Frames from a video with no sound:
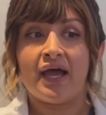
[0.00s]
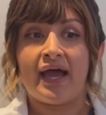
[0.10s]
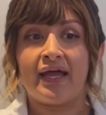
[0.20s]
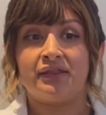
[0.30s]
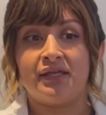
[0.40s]

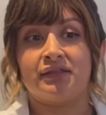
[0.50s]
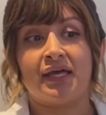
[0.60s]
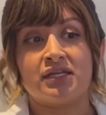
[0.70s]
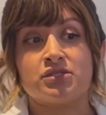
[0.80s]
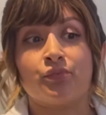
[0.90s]
I think
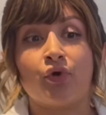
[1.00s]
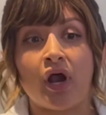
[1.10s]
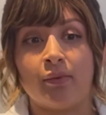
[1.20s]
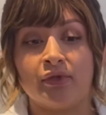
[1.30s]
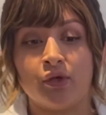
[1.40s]
that is
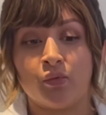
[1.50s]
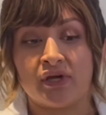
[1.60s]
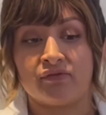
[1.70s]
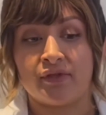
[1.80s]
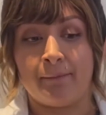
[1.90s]
probably one
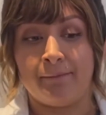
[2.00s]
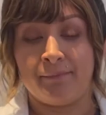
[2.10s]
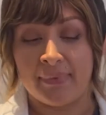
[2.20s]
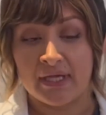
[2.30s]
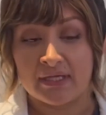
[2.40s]
of the
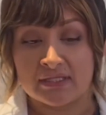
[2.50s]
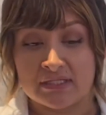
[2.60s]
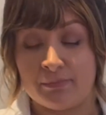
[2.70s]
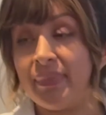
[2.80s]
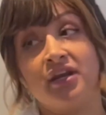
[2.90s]
biggest
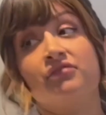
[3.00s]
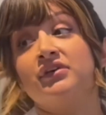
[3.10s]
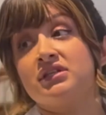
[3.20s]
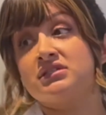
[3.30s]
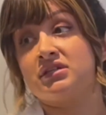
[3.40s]

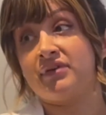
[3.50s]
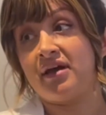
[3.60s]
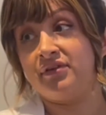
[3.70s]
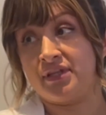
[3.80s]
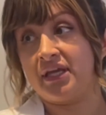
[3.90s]
benefits of
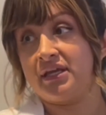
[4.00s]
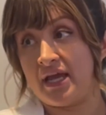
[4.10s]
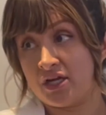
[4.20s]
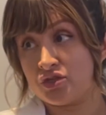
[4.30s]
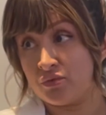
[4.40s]
having like an
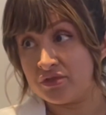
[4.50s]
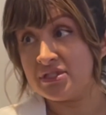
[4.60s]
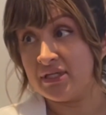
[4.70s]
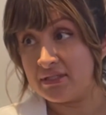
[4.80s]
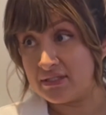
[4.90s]
actual
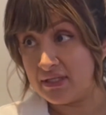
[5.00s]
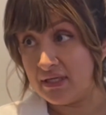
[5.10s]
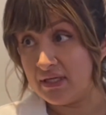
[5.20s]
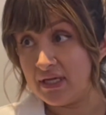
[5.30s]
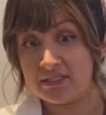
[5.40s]

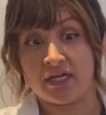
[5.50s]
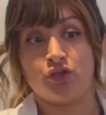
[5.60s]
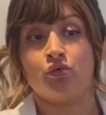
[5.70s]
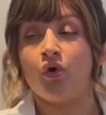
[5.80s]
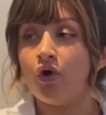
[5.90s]
CNC, is that
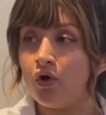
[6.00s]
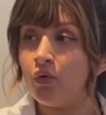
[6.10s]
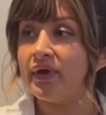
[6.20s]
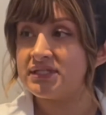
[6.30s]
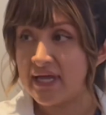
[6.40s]
you
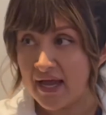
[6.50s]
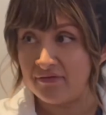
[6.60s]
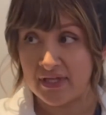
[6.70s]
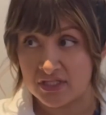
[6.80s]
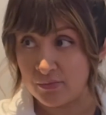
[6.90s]
always have
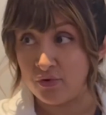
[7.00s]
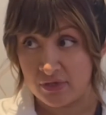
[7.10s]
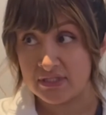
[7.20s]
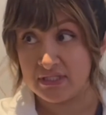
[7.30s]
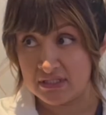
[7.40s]
that
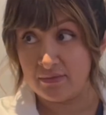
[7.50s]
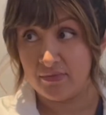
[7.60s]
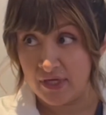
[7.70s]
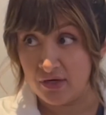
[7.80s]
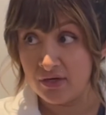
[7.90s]
support system
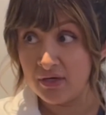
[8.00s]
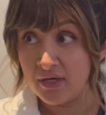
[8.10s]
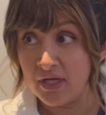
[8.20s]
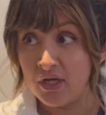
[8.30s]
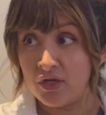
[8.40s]
there,
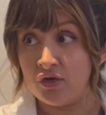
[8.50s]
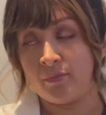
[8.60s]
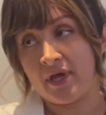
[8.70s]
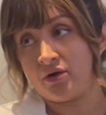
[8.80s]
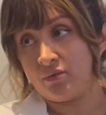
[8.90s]
no
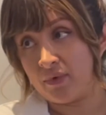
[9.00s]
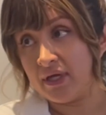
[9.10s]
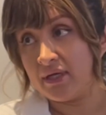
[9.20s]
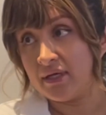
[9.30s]
matter what.